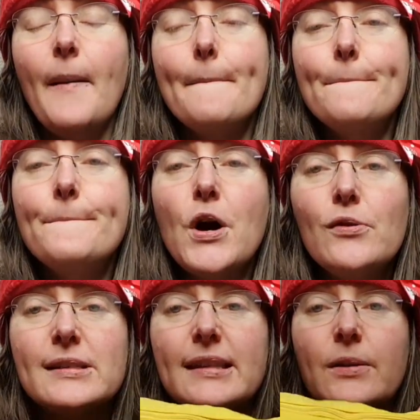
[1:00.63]

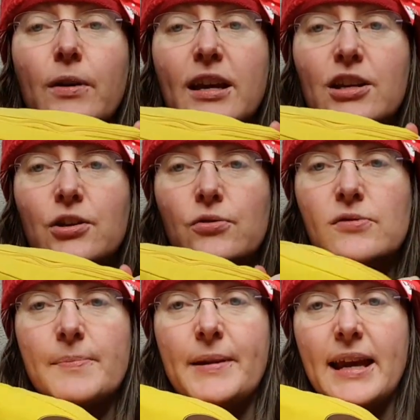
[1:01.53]
Mostly what I
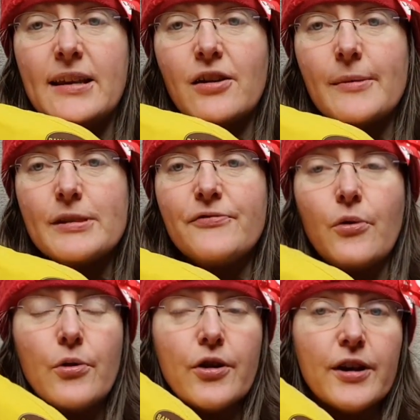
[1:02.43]
use Bananagrams
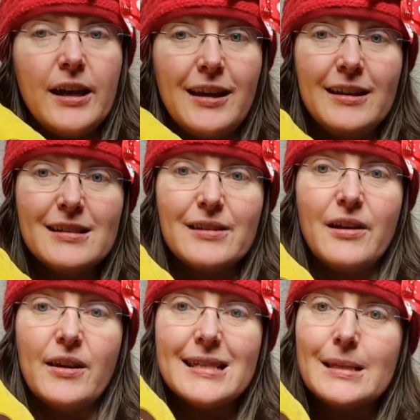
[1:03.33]
for is
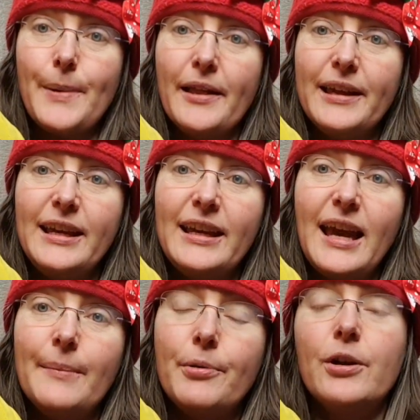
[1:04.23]
spelling
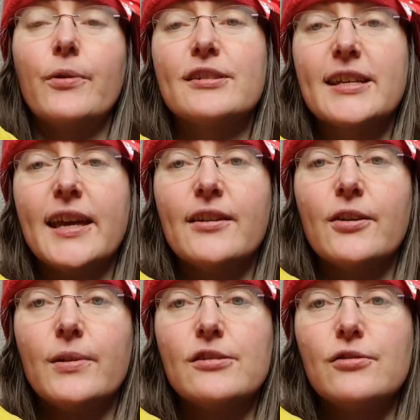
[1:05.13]
and putting words
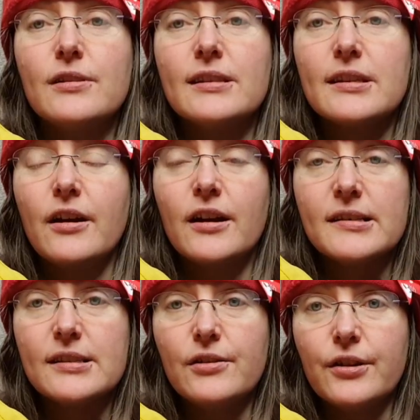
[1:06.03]
together when students are
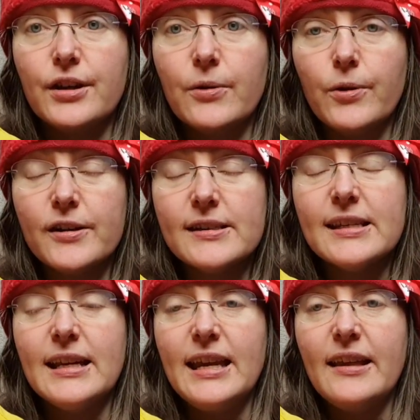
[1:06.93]
still learning words
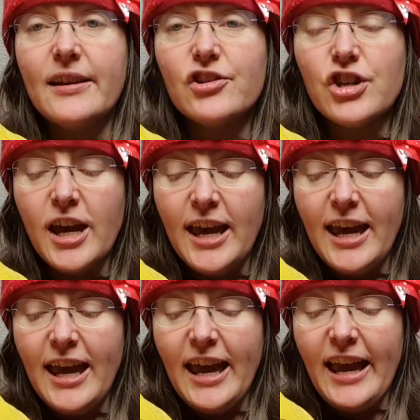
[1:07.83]
in English.
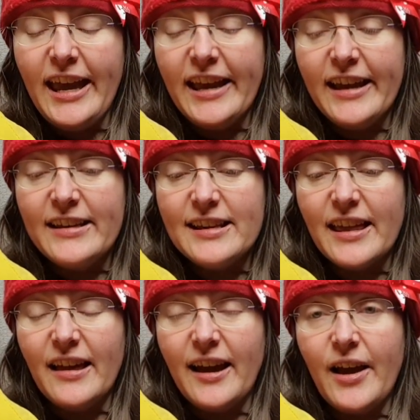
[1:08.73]
And
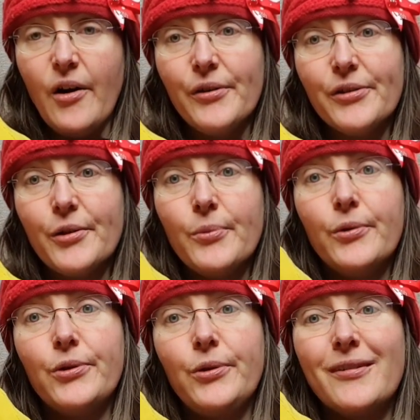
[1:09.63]
I also
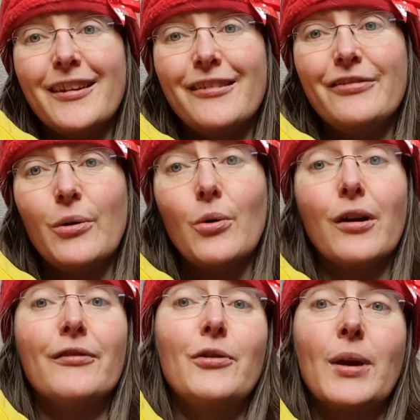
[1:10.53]
will use it
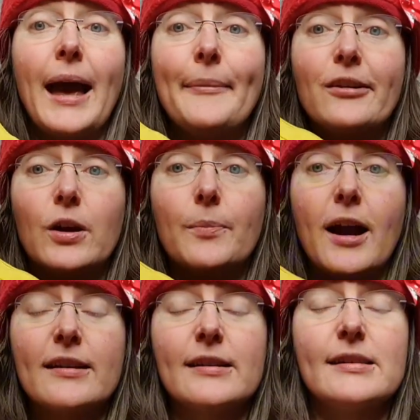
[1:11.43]
for vocabulary
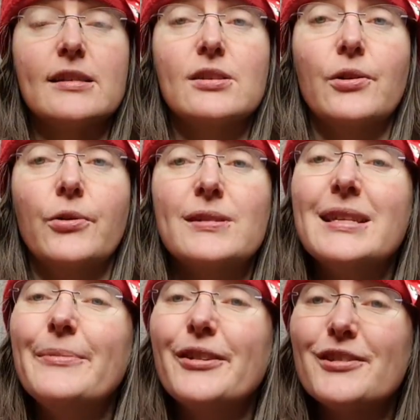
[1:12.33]
practice. So
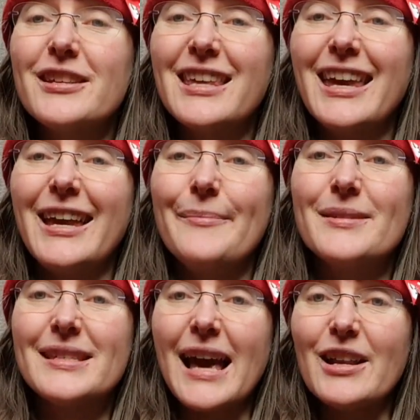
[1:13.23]
similar to the
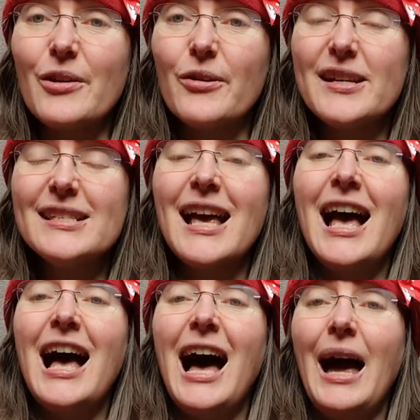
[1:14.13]
game's categories,
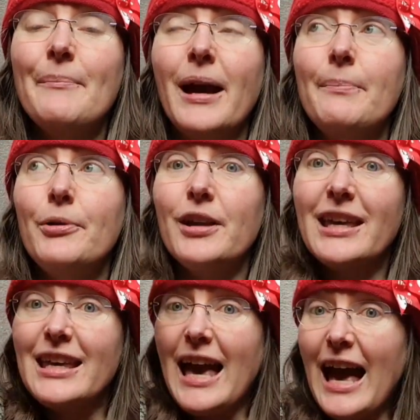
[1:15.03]
I might put
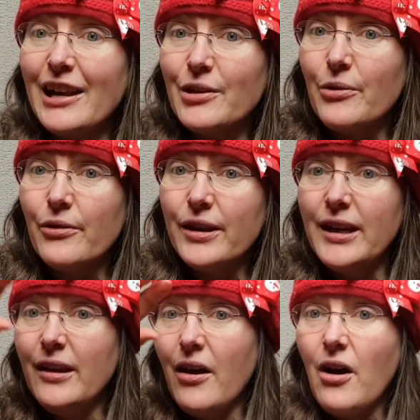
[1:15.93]
a
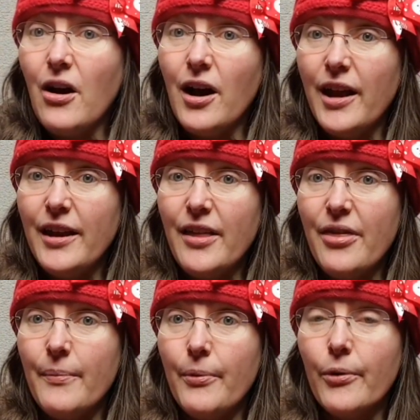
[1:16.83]
category on
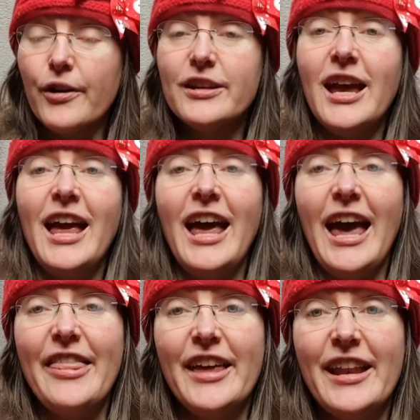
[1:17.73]
the board
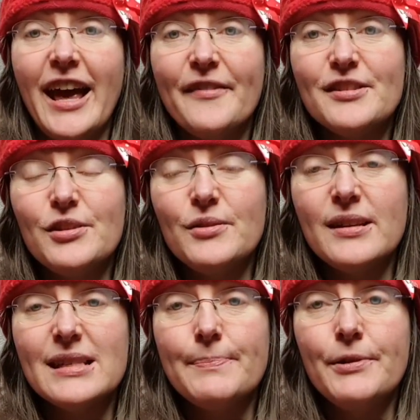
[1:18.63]
and then have
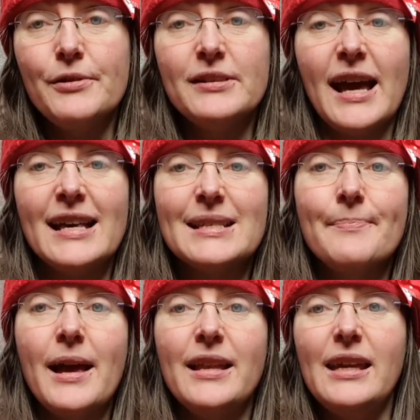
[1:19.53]
students build as
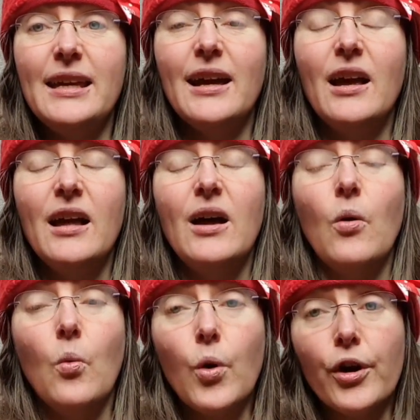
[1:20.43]
many
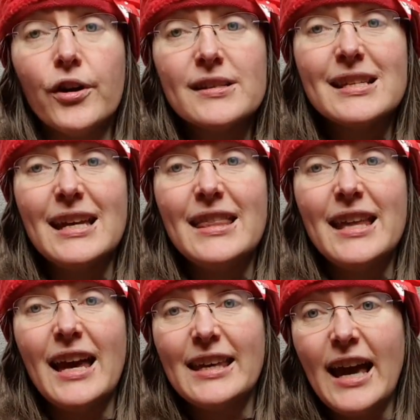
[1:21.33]
words in
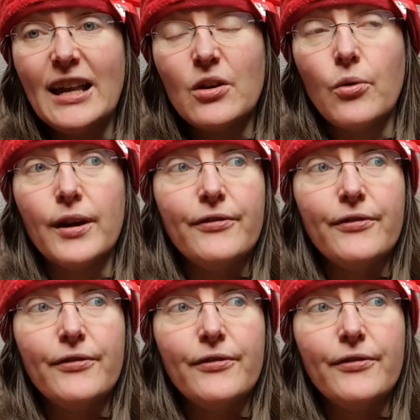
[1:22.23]
that category.